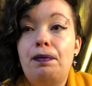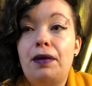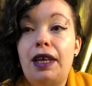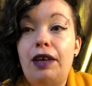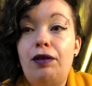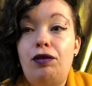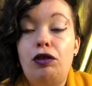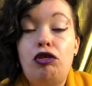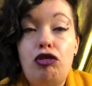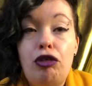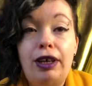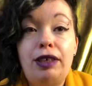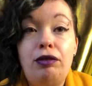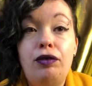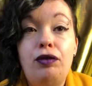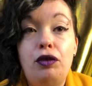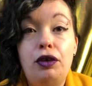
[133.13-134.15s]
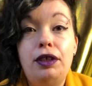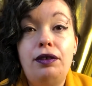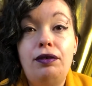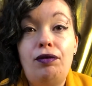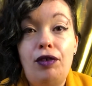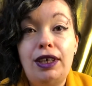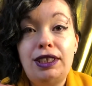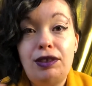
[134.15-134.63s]
if you're trying to avoid
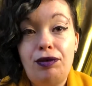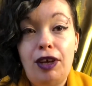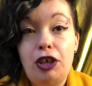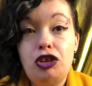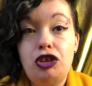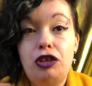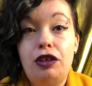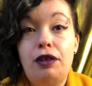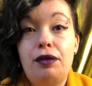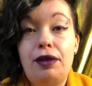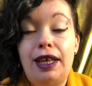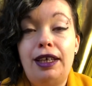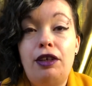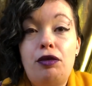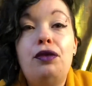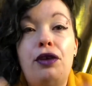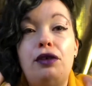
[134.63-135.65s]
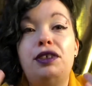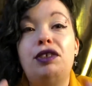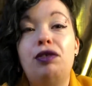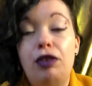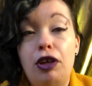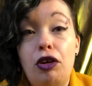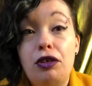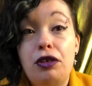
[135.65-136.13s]
fast fashion, then those
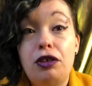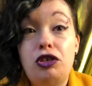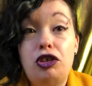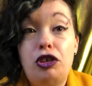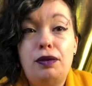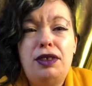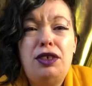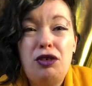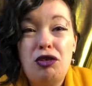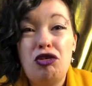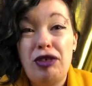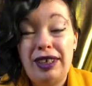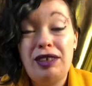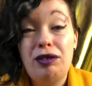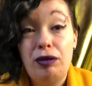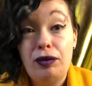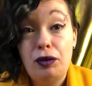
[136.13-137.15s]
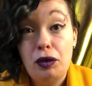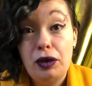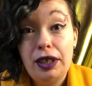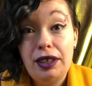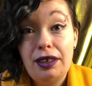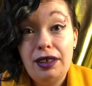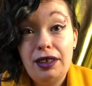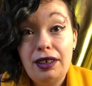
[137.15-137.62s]
are a lot of the shops that you're trying to
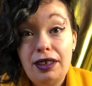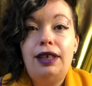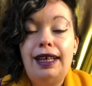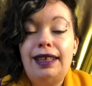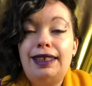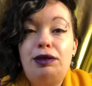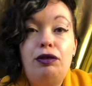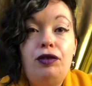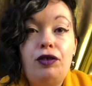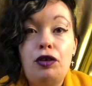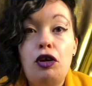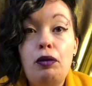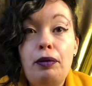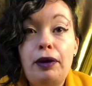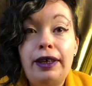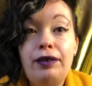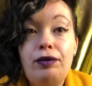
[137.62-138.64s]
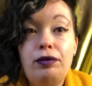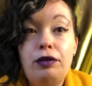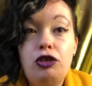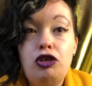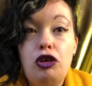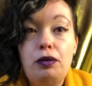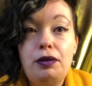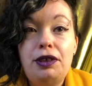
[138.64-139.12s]
avoid. And so if you're not buying from the
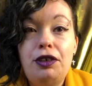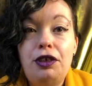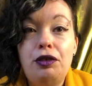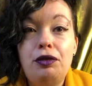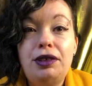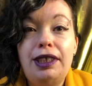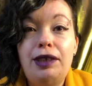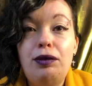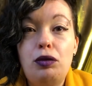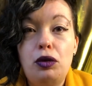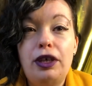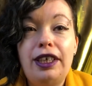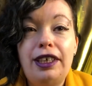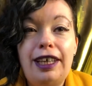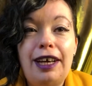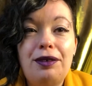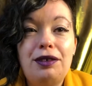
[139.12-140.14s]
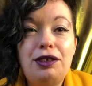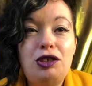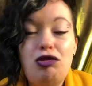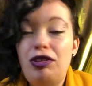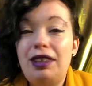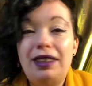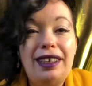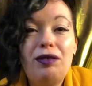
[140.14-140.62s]
shops that you see walking down the
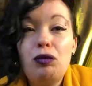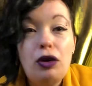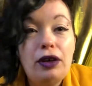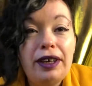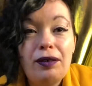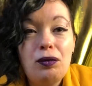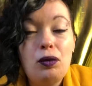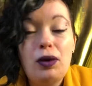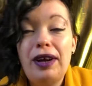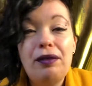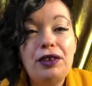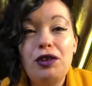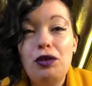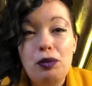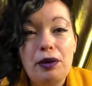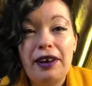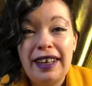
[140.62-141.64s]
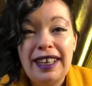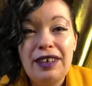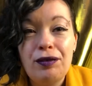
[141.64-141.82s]
street, then where are you buying